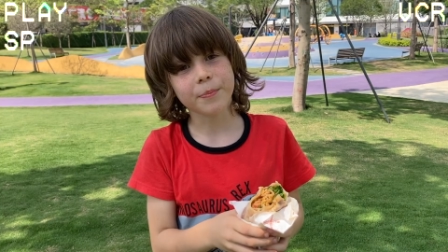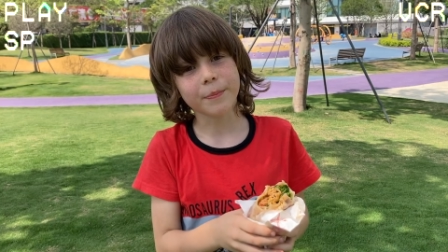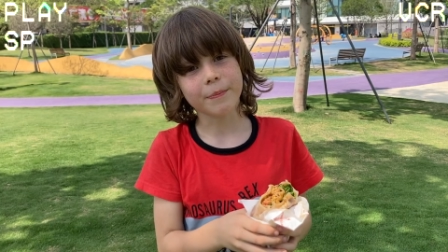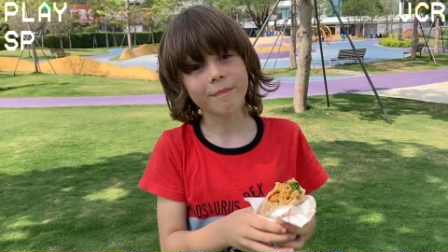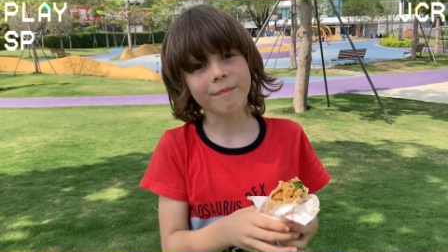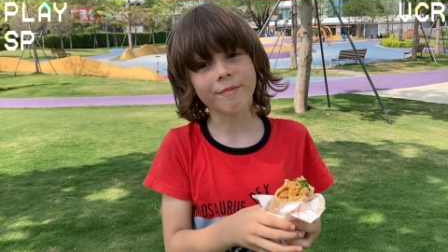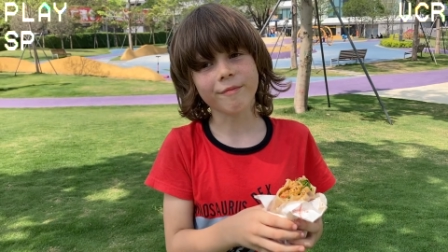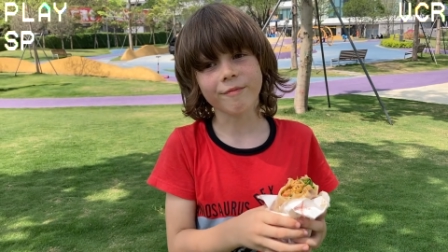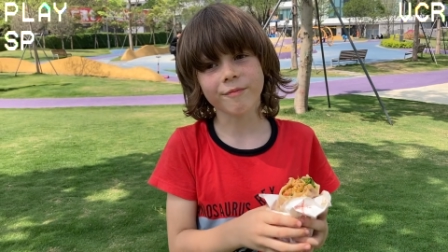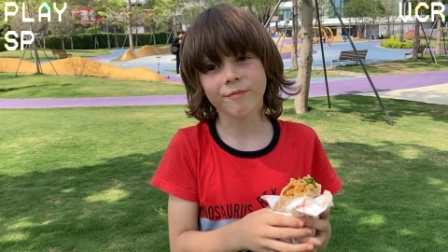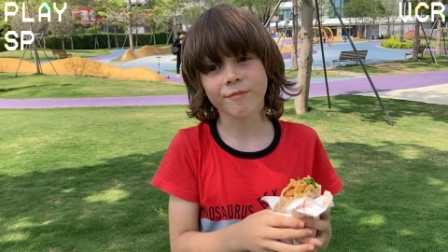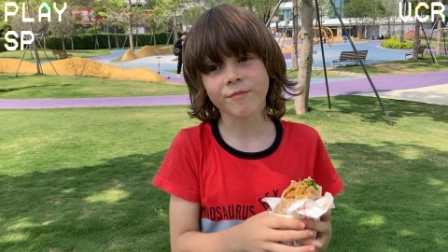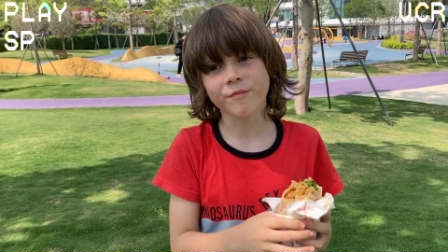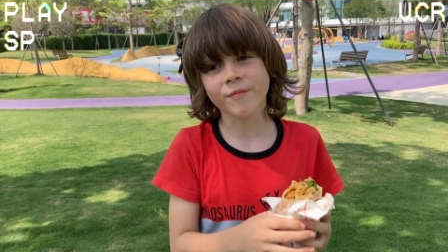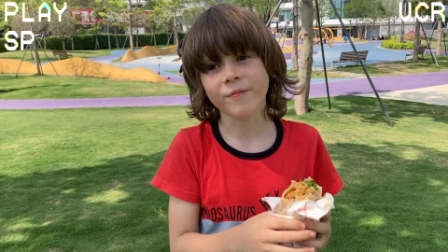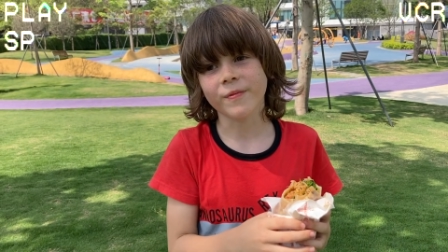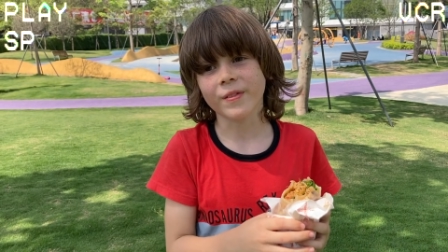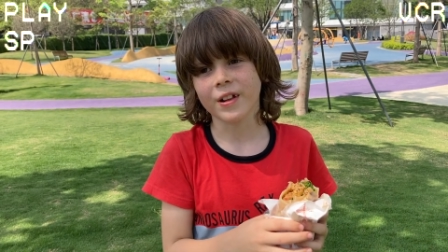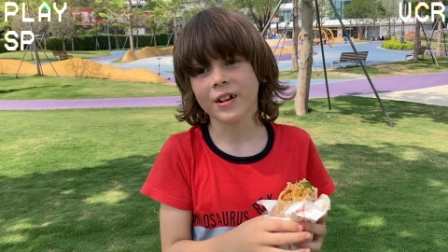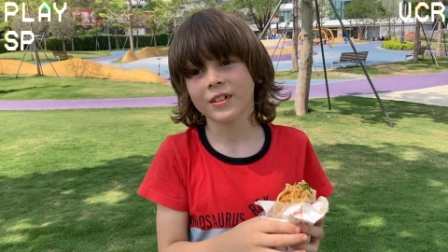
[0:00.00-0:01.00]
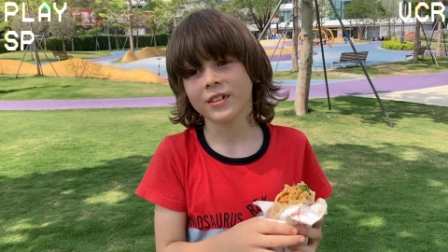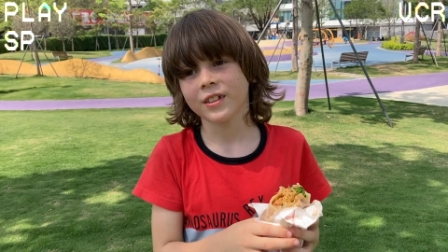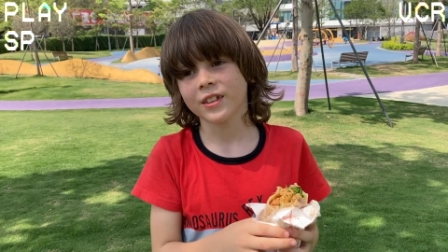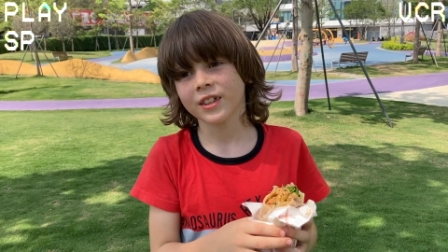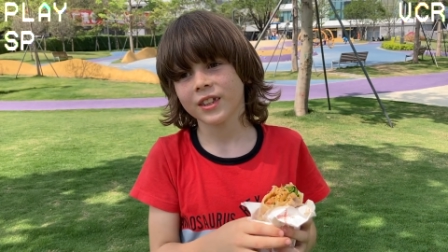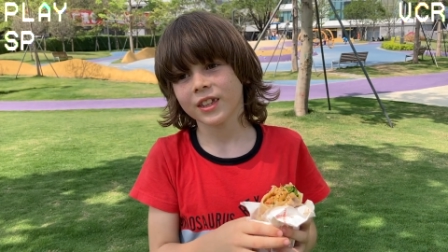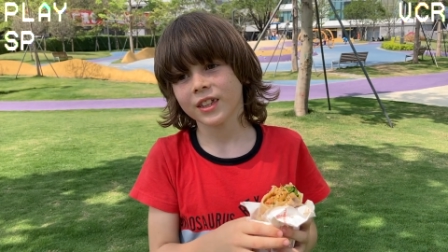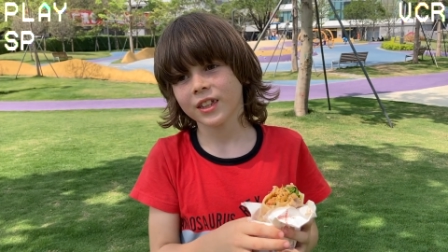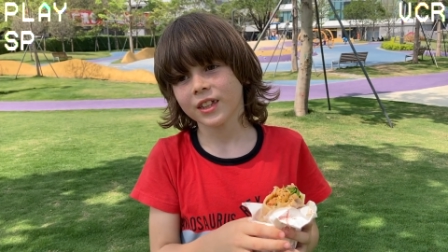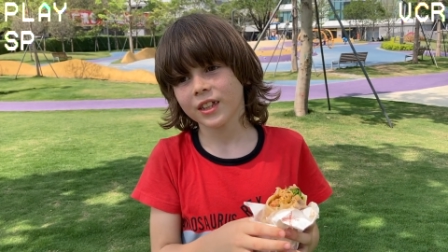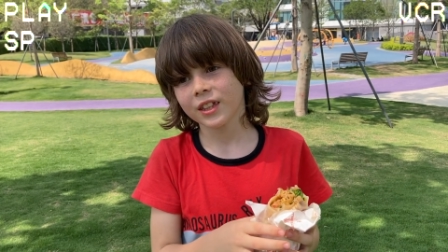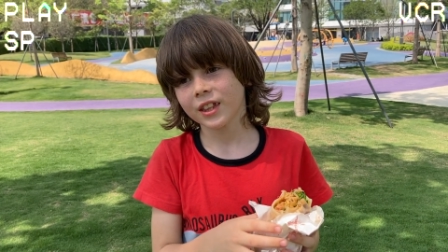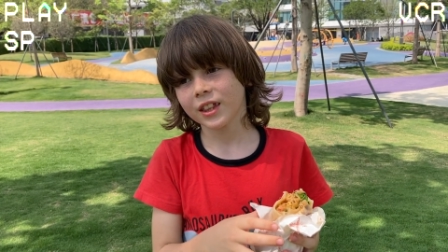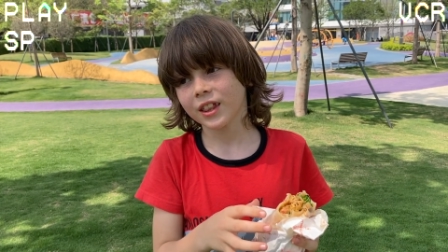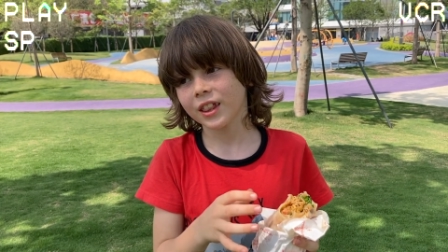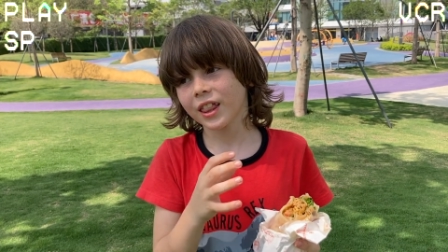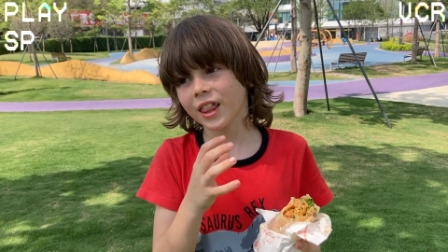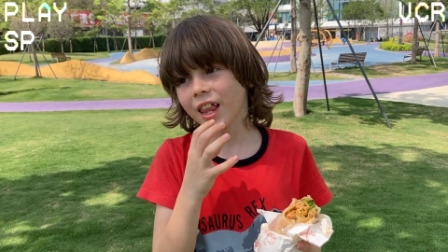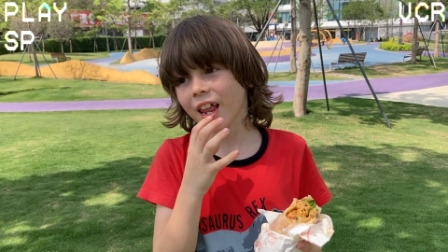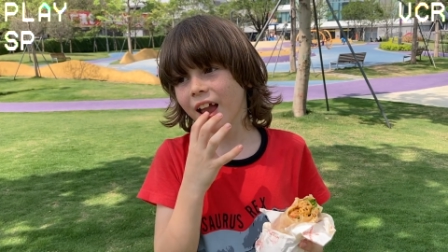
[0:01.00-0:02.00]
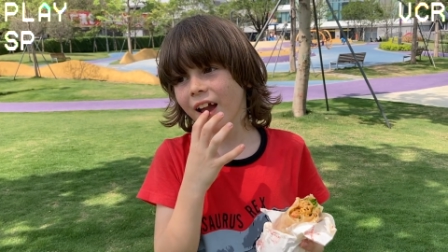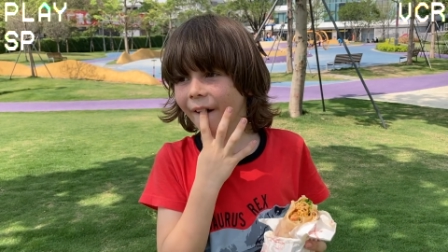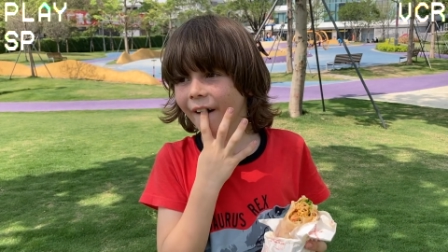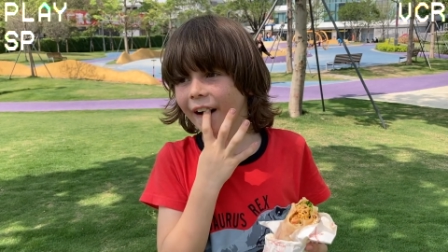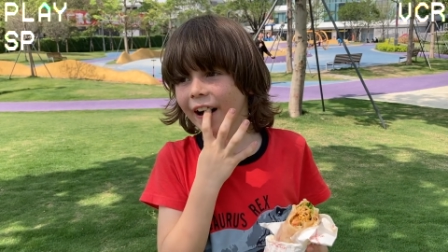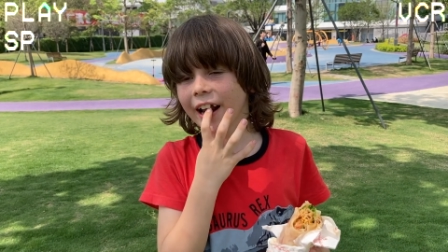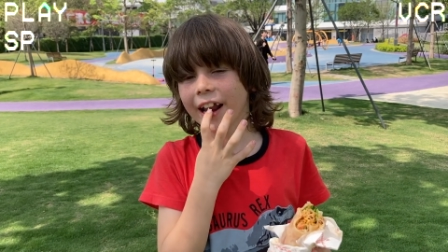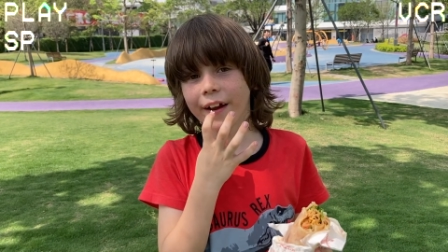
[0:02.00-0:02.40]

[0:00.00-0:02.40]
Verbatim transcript: It's lobster, not shrimp. I